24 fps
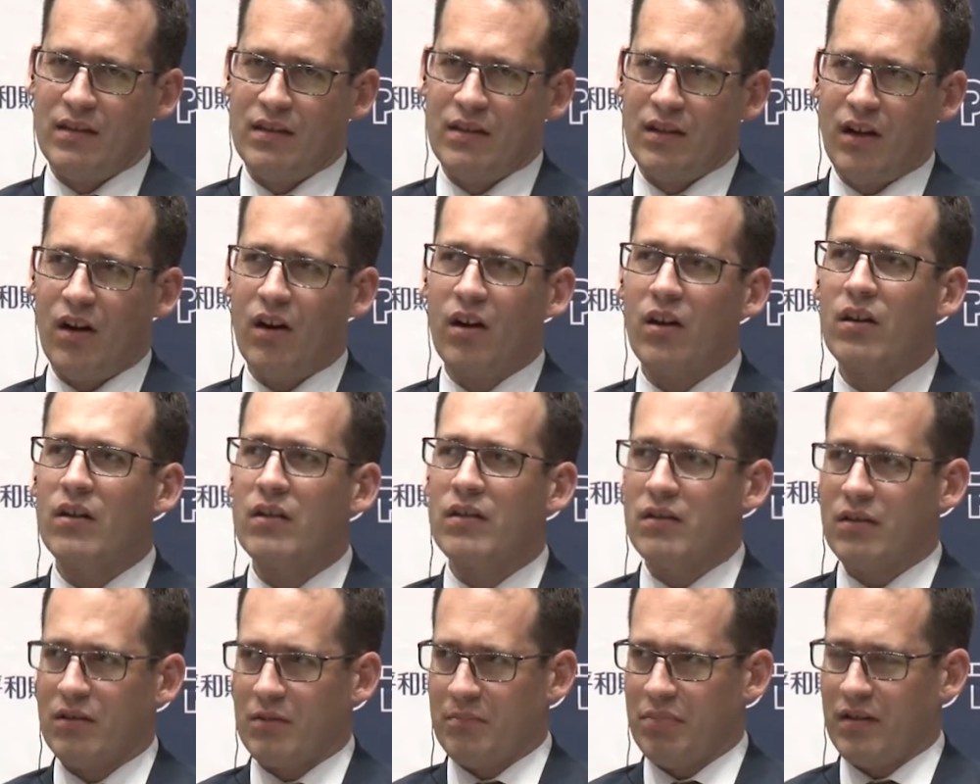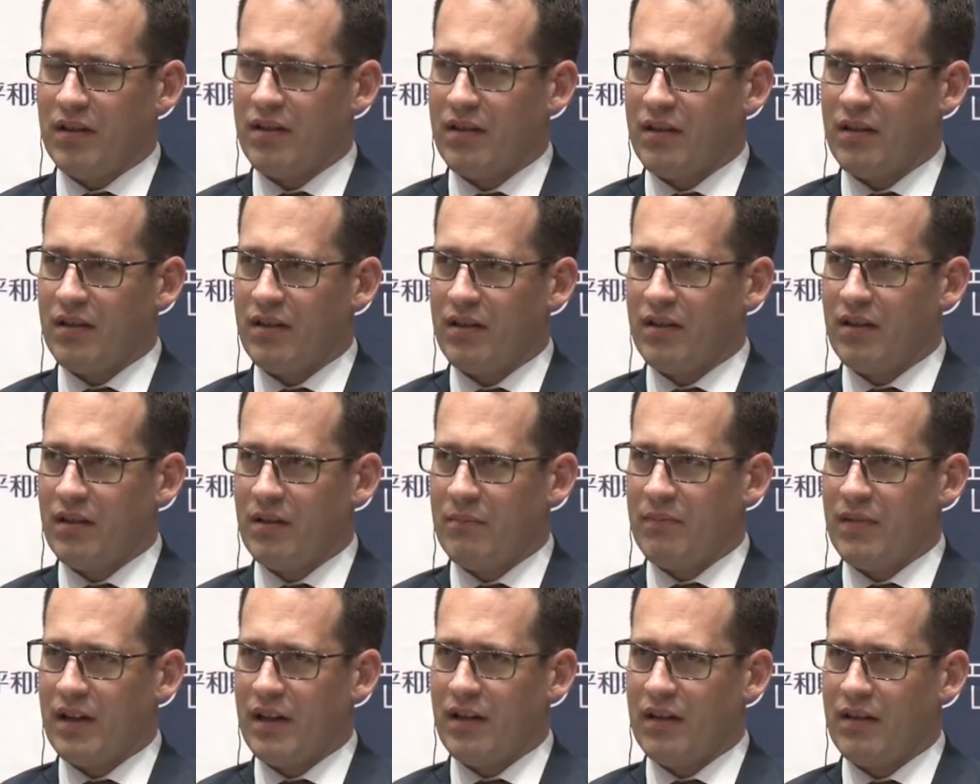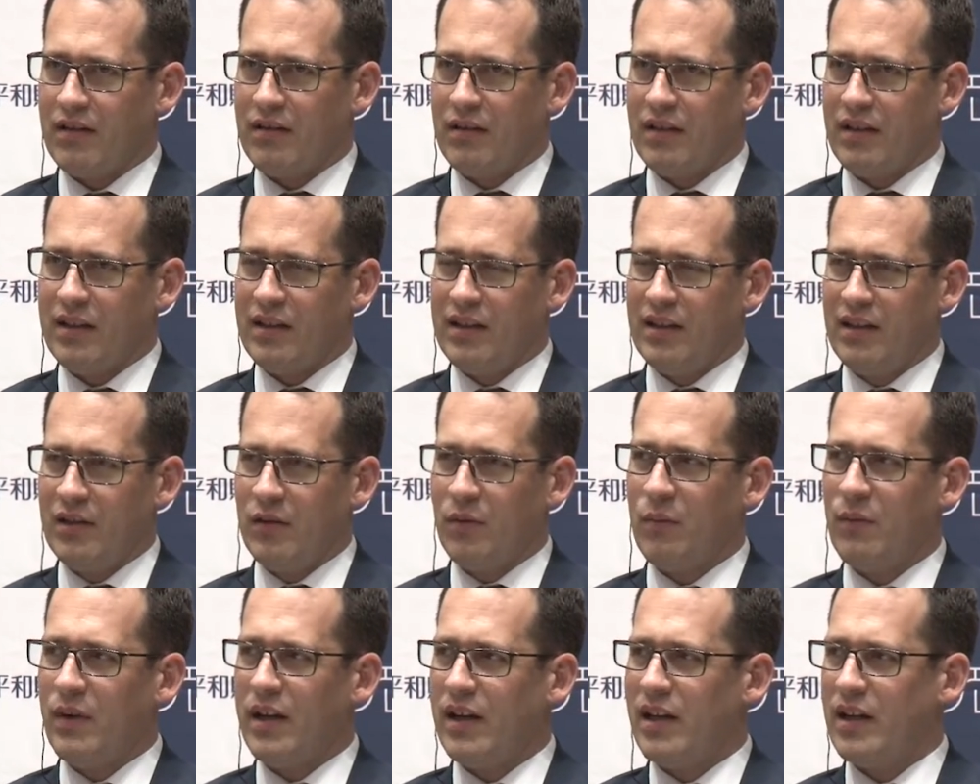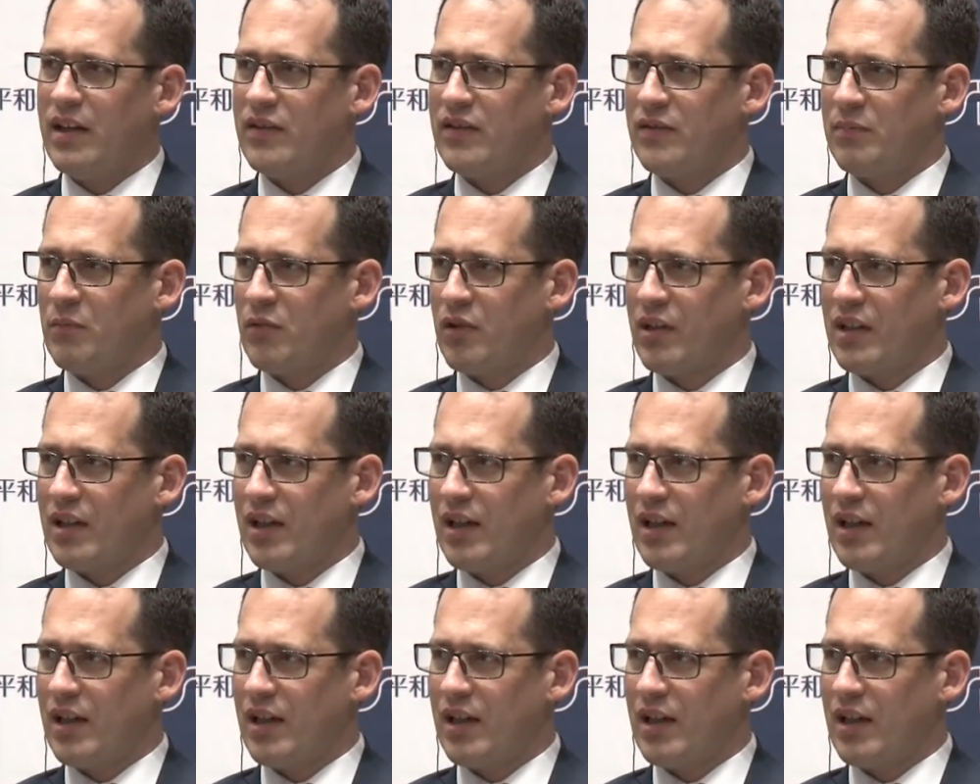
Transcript: the harder part about, in a way, it's more